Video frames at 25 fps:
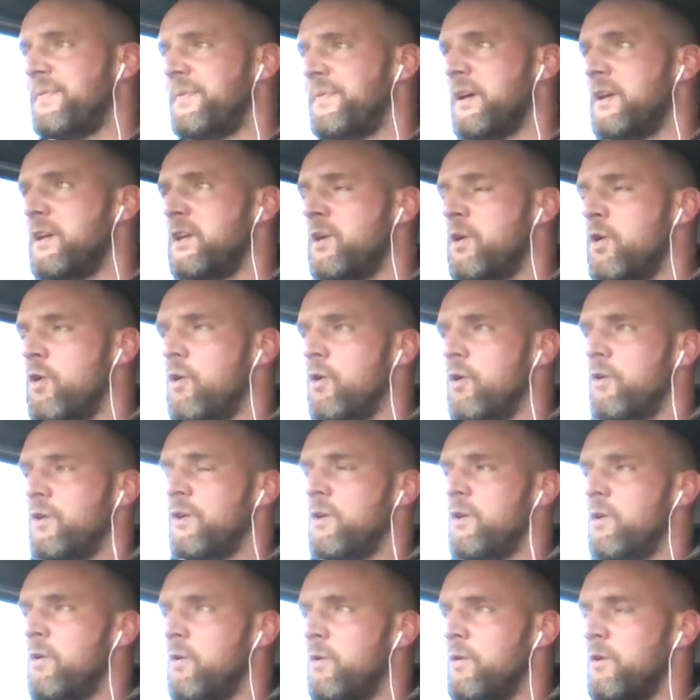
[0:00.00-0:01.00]
your
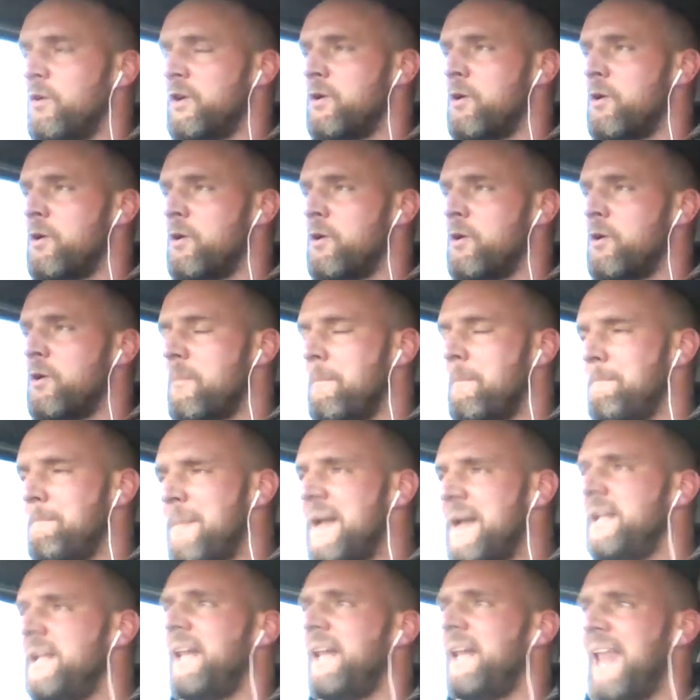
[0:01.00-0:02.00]

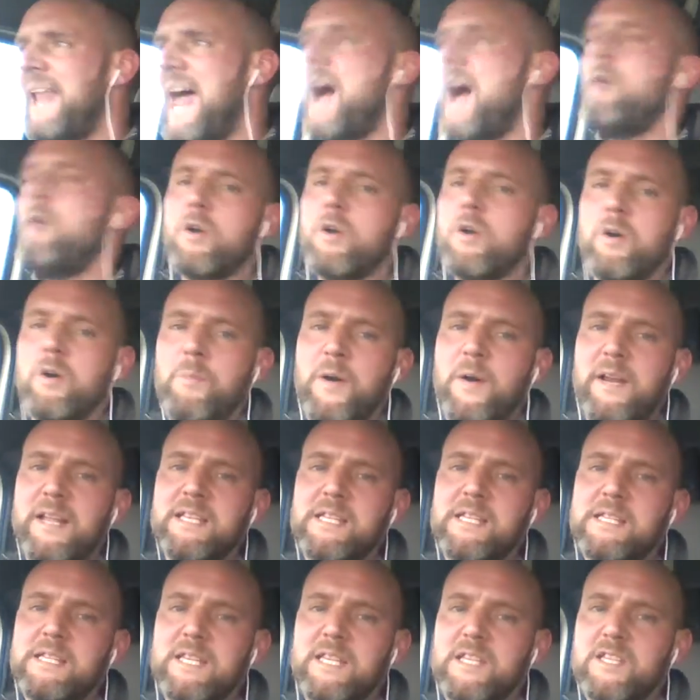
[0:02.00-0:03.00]
mental outcome on
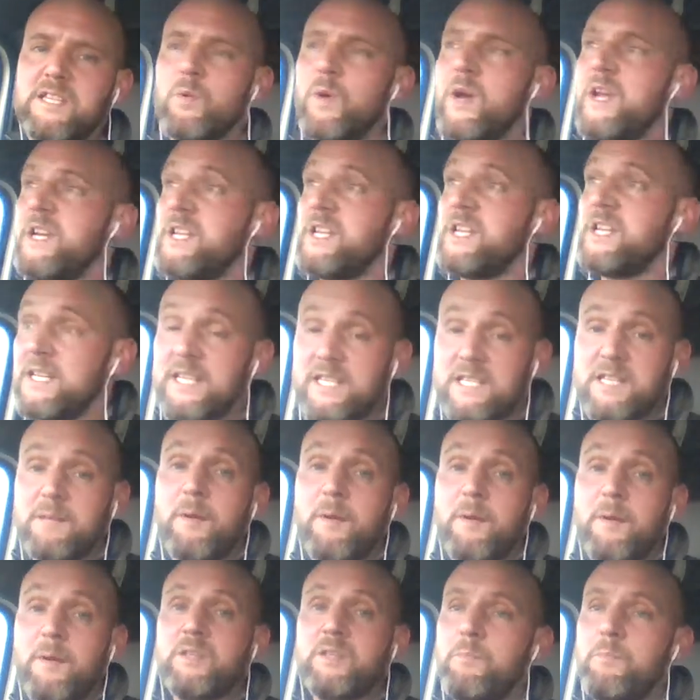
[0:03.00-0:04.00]
any situation is the
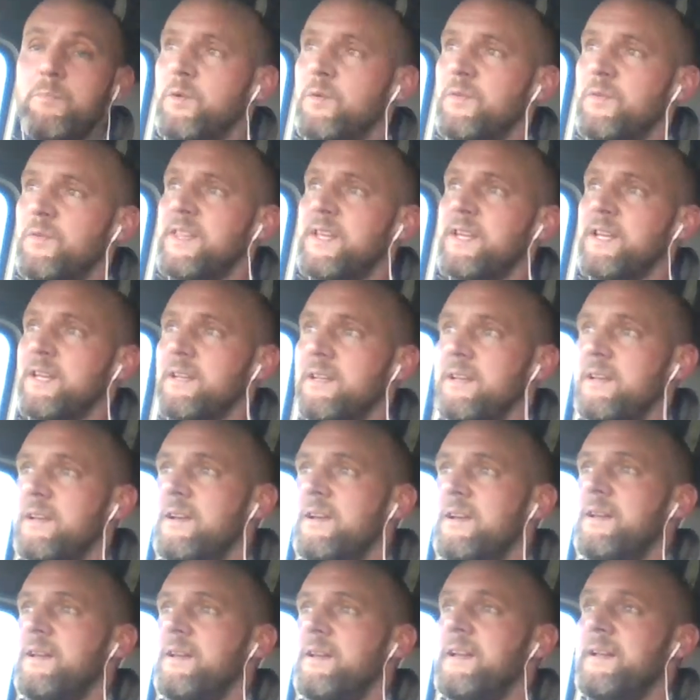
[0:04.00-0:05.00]
most important thing.
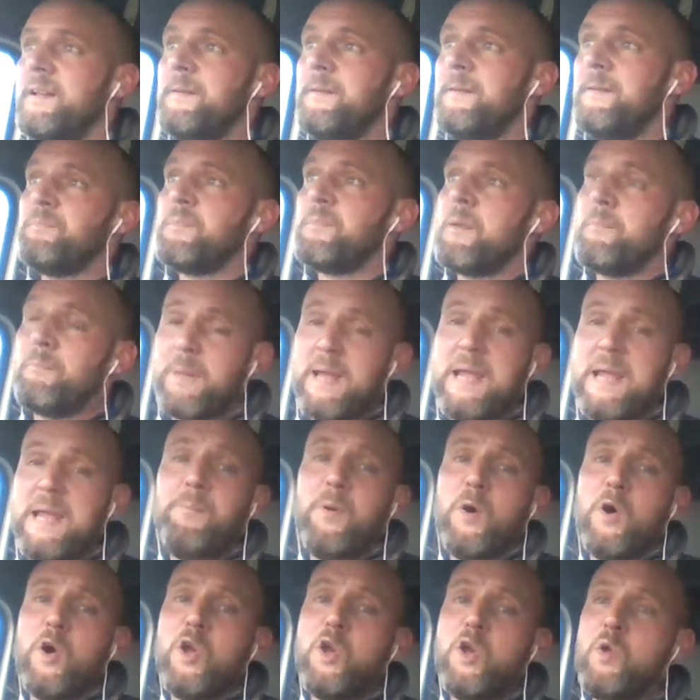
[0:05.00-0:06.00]

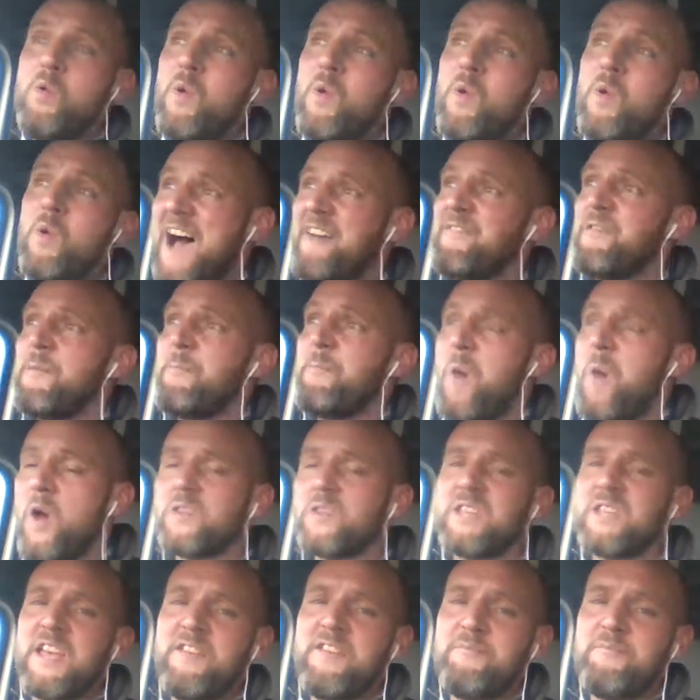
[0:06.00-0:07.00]
People who have a
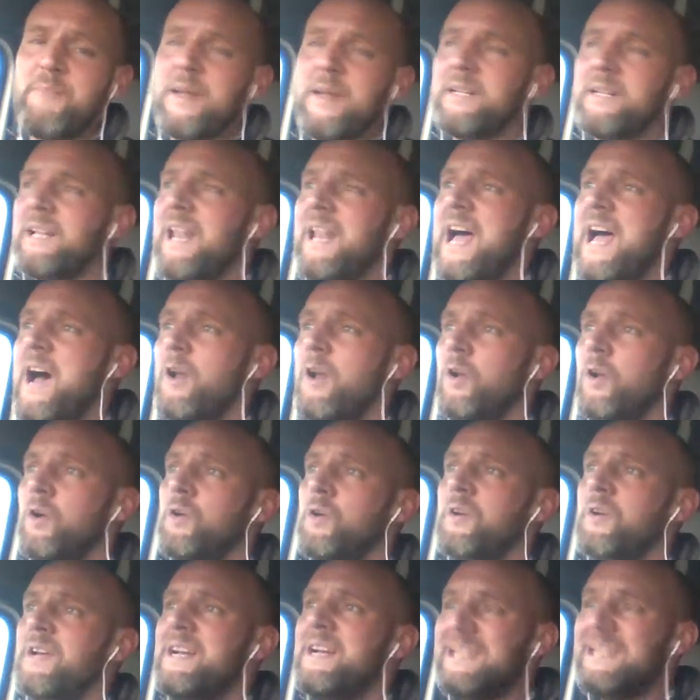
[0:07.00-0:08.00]
positive mental
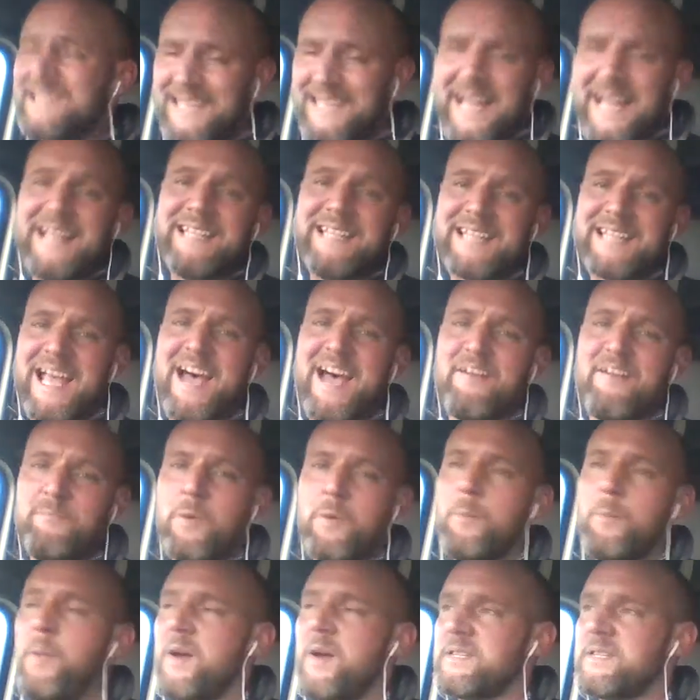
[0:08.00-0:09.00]
outlook tend to have
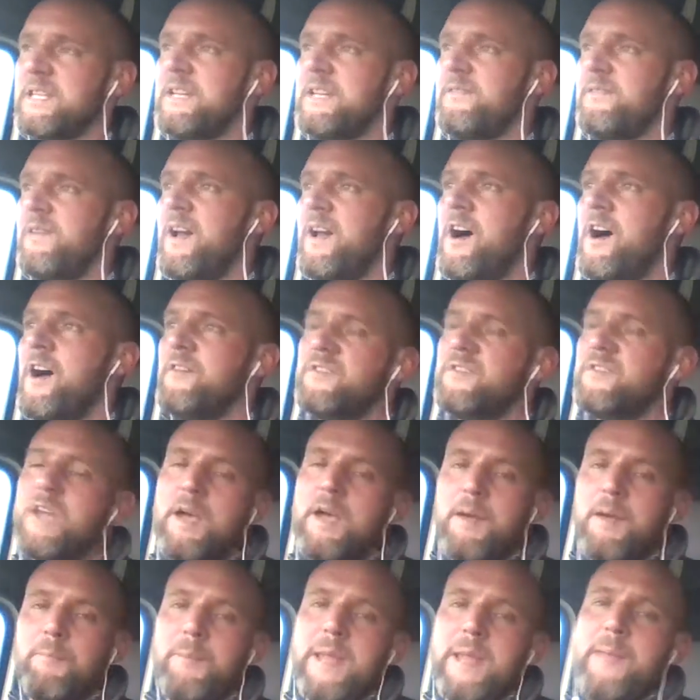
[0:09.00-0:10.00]
more positive lives.
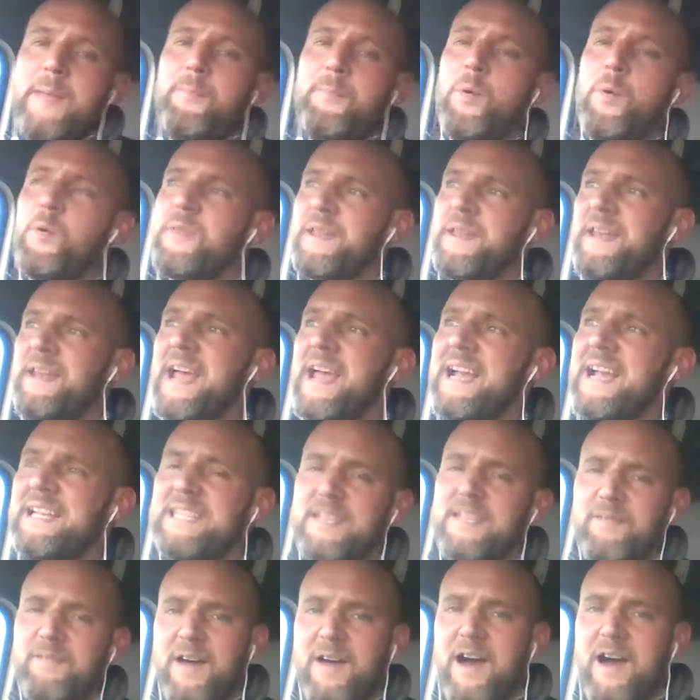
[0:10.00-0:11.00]
People with a
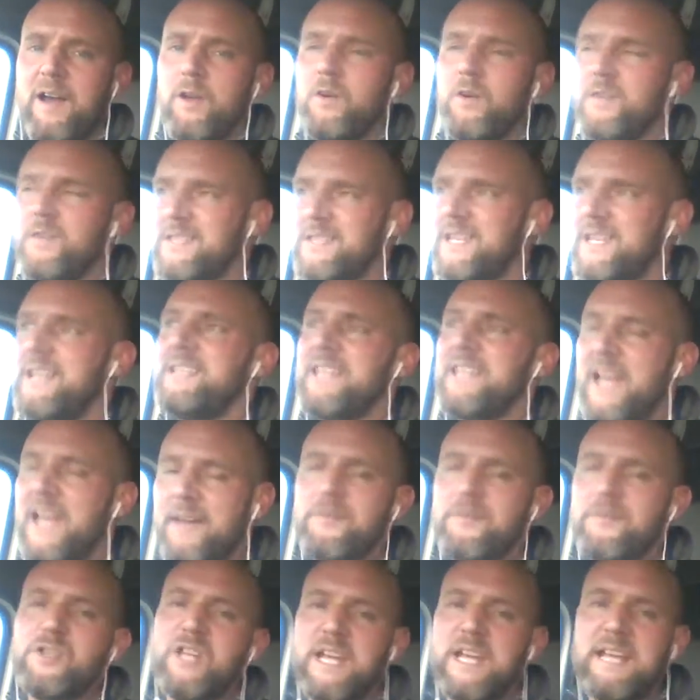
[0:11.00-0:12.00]
negative outlook tend to
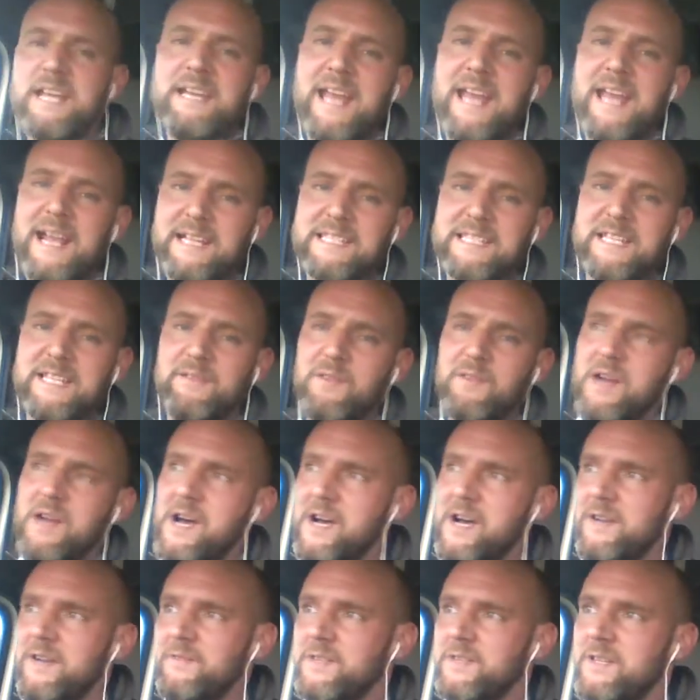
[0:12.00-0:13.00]
have shitty negative
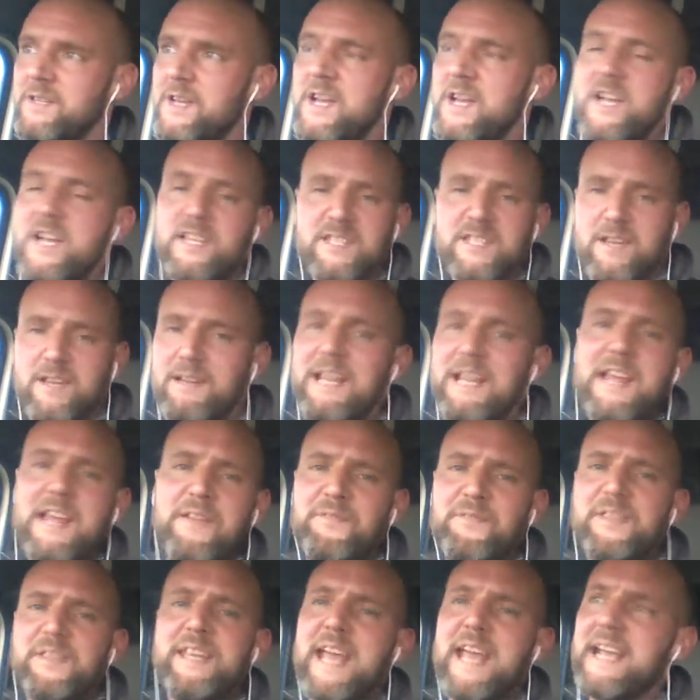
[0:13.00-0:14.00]
lives. So
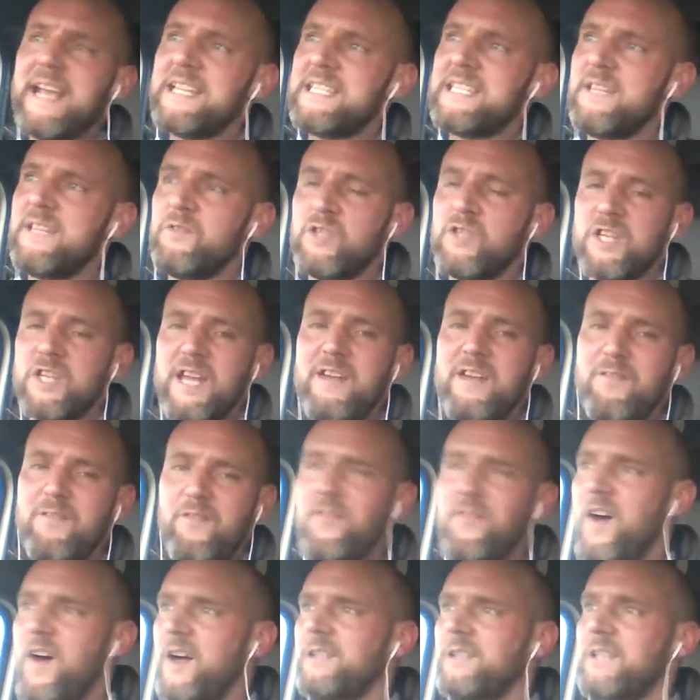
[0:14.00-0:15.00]
leave the negative shit,
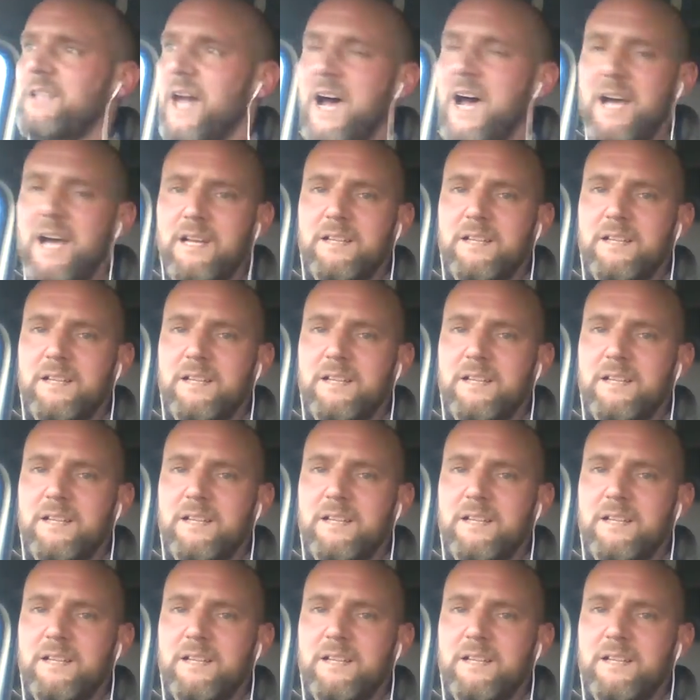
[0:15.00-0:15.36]
fuck that.